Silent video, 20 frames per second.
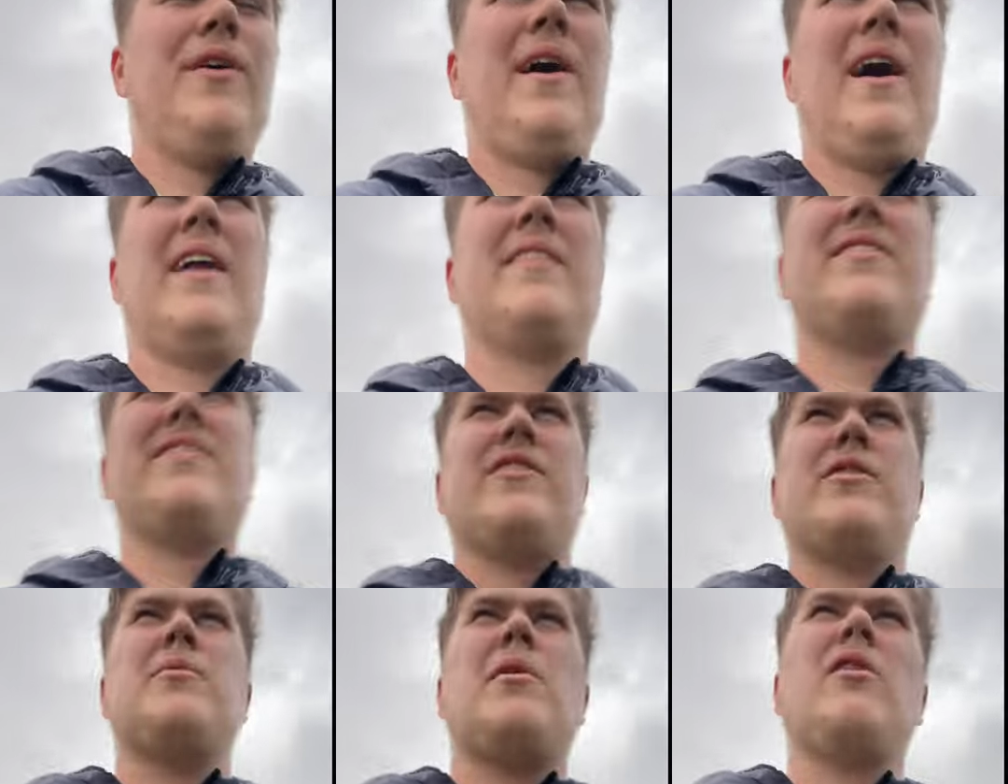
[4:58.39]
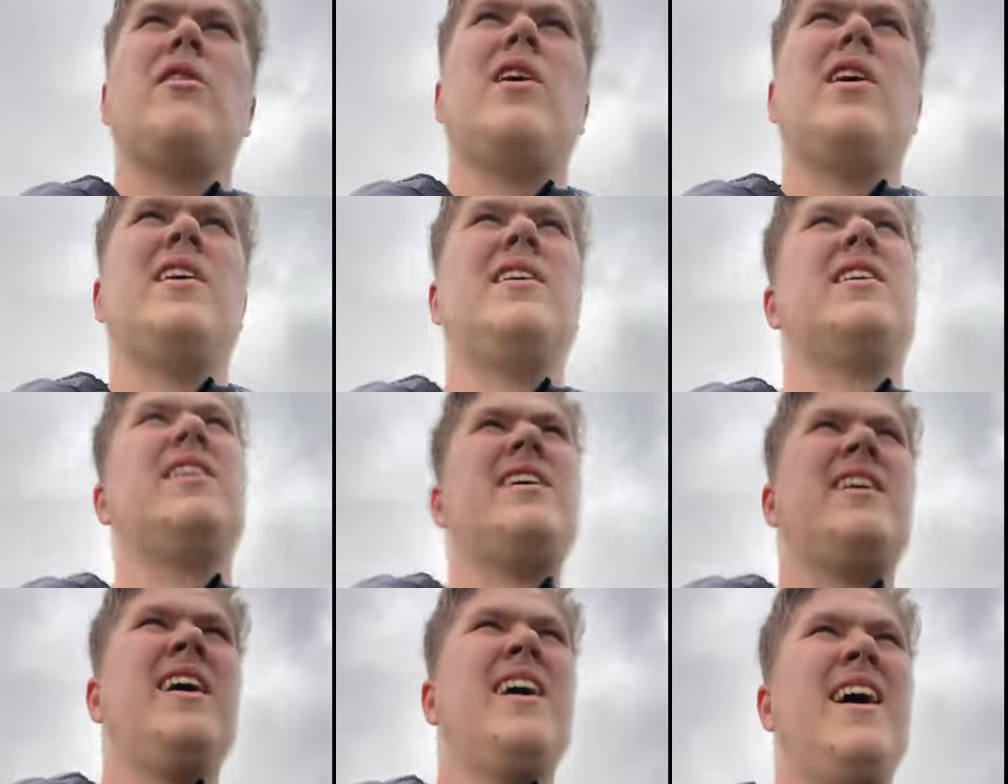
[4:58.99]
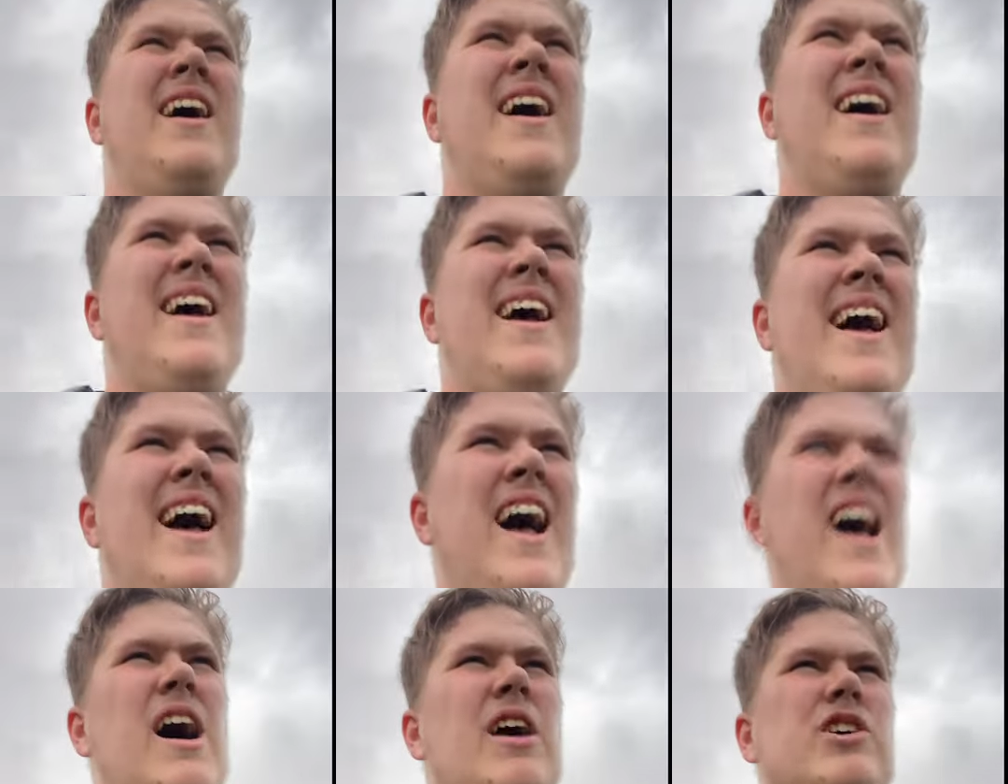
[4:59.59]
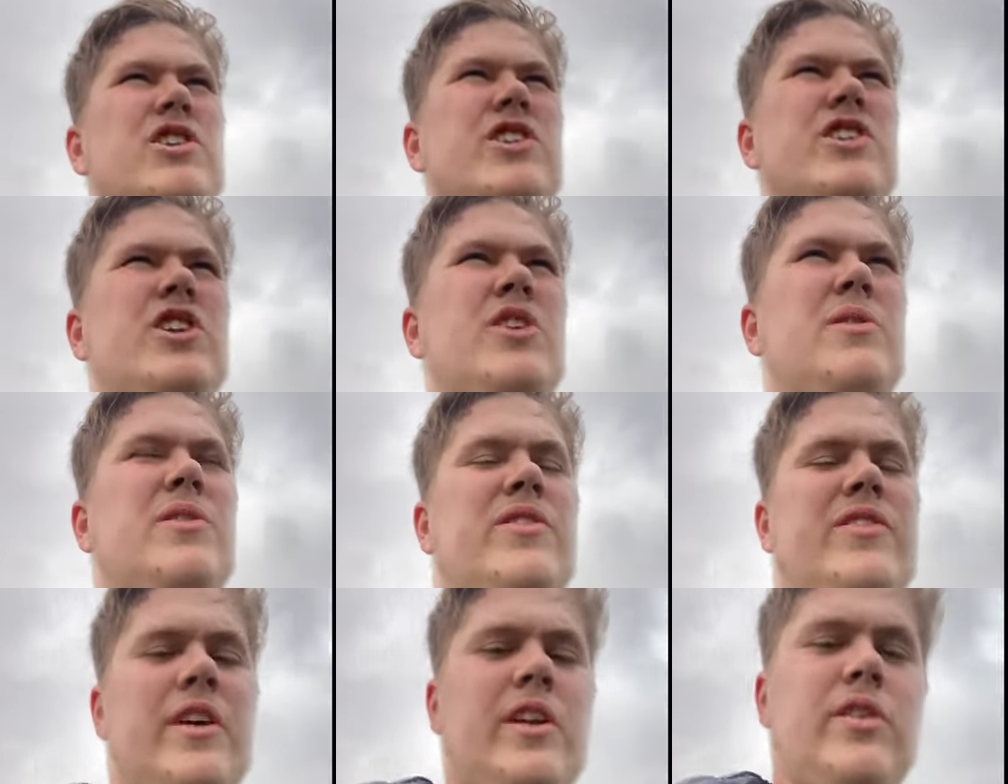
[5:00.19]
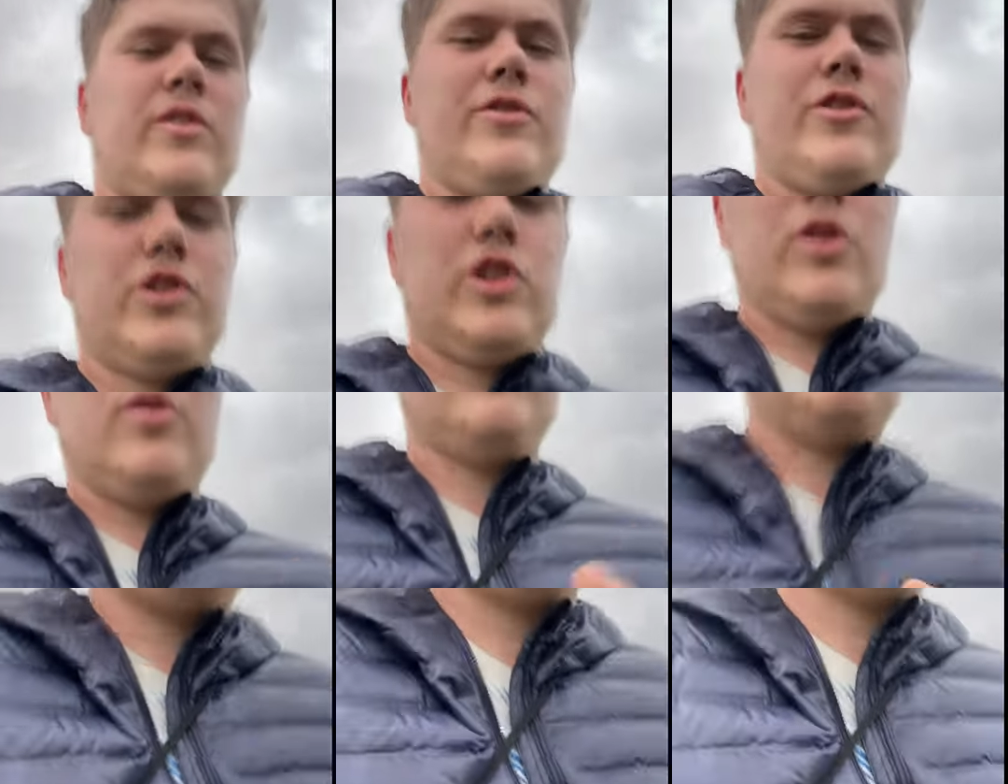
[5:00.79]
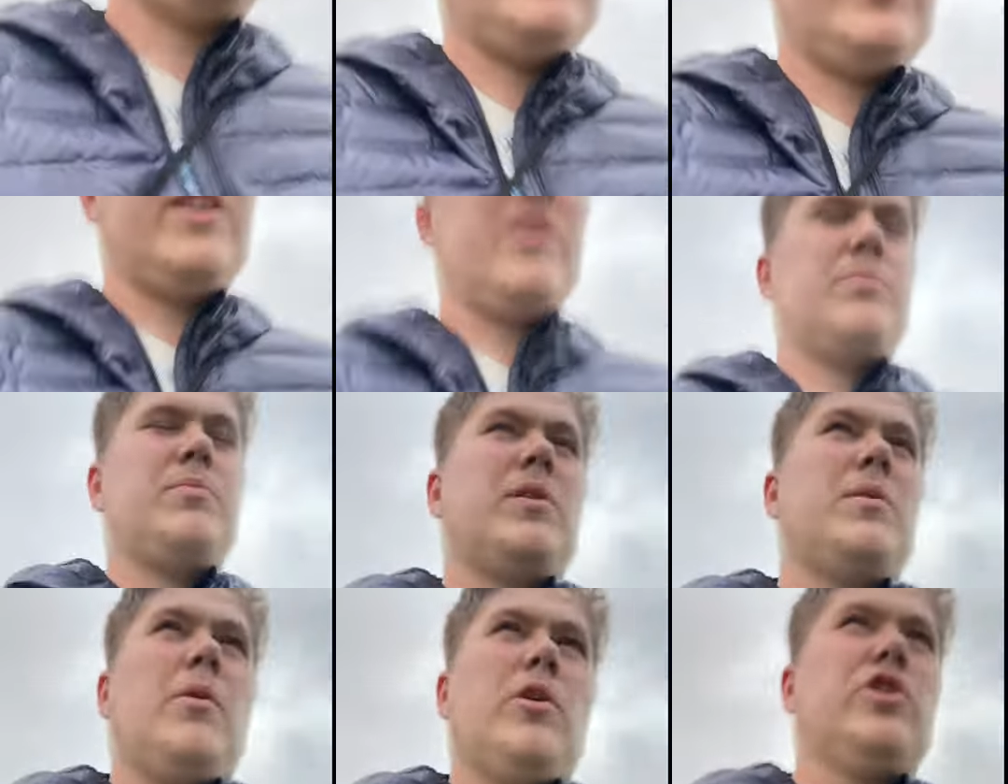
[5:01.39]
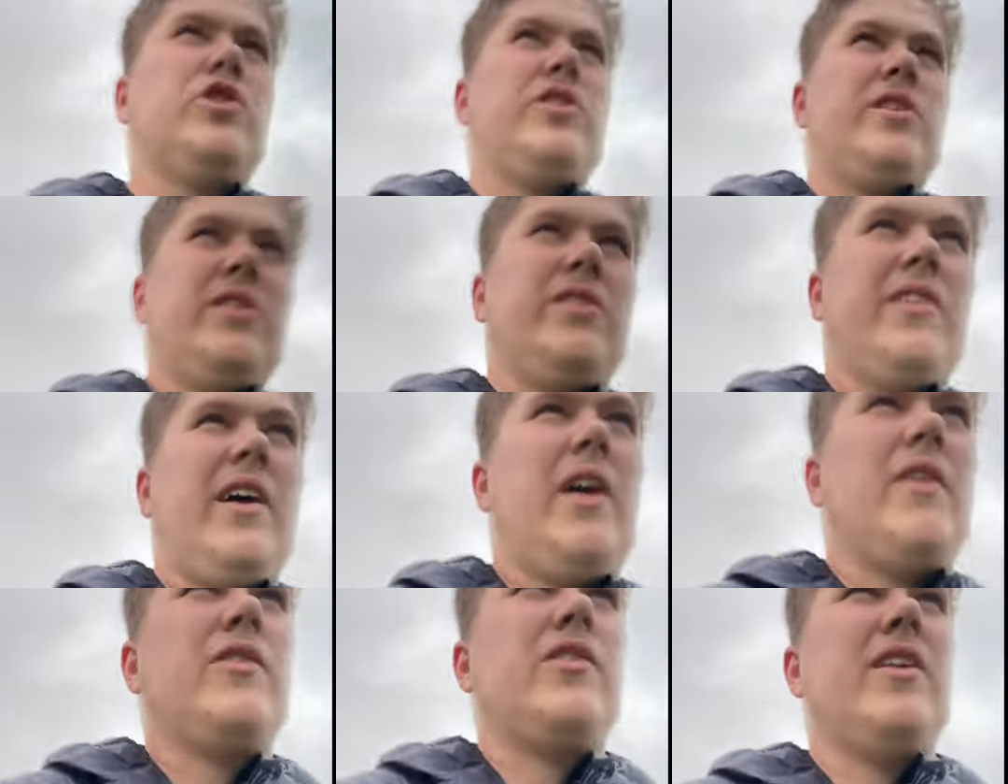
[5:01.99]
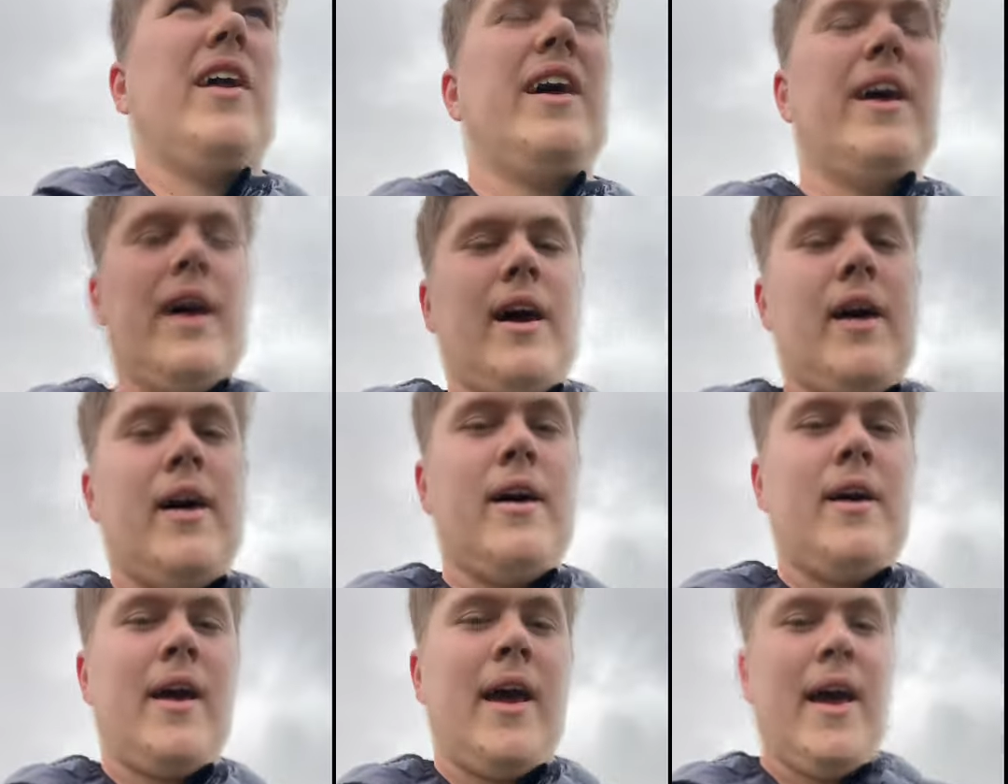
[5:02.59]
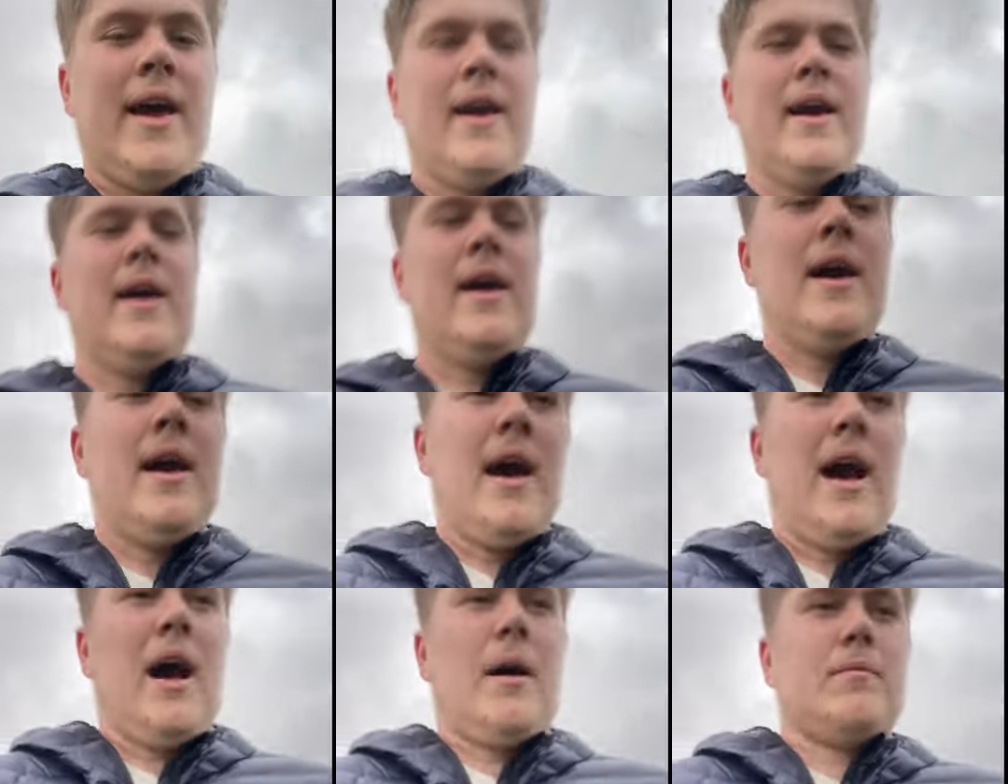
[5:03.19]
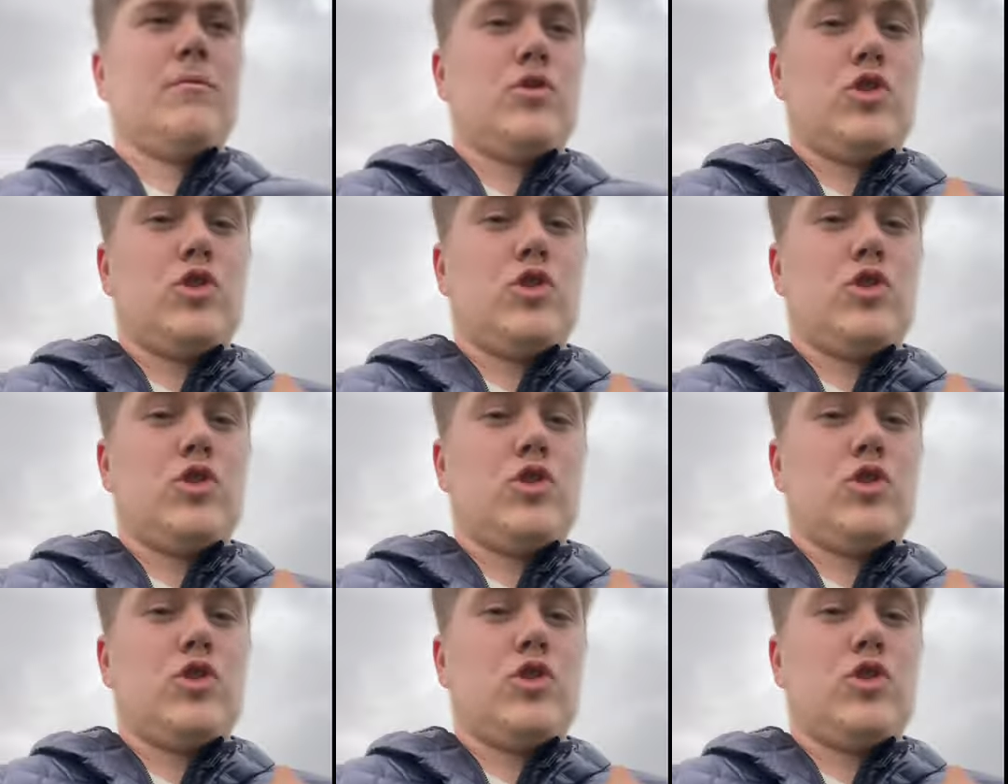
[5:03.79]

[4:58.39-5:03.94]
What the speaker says: And tomorrow I'm going to do, instead of shooting, which I did pretty much the entire today, I'm